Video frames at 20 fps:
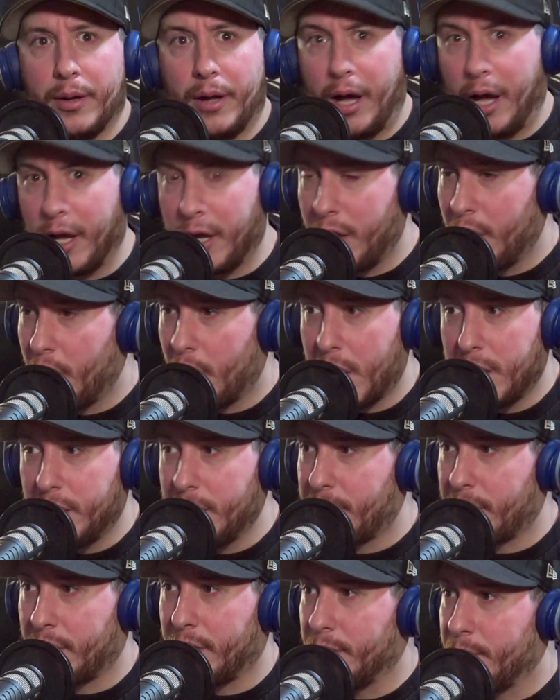And
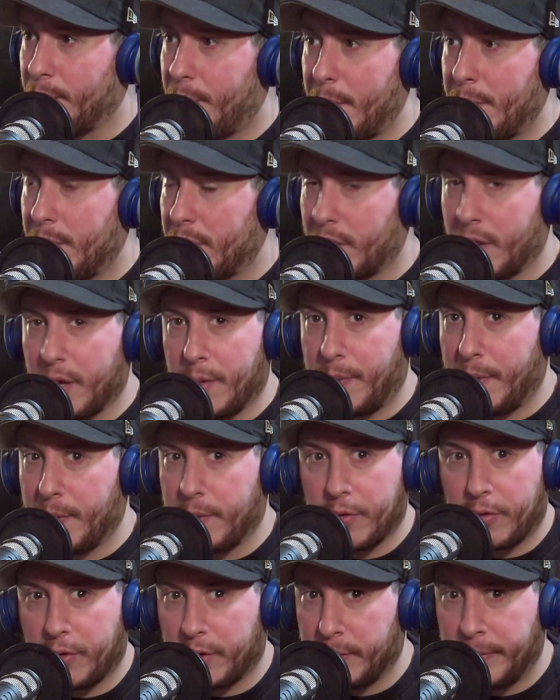listen, people
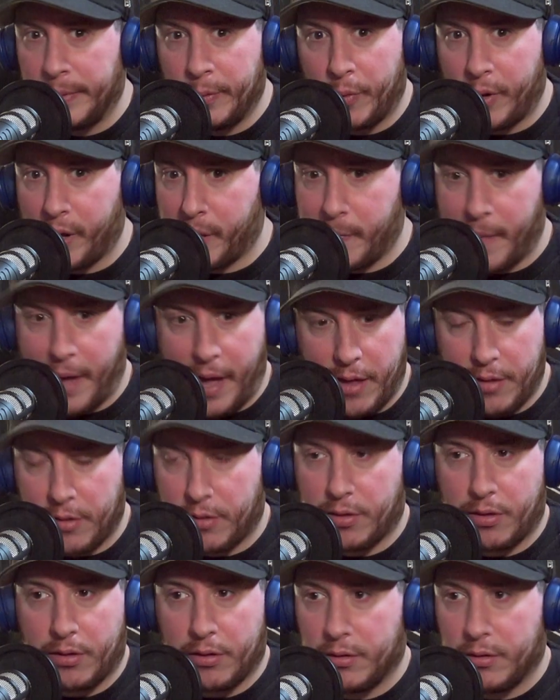are still gonna be wearing masks.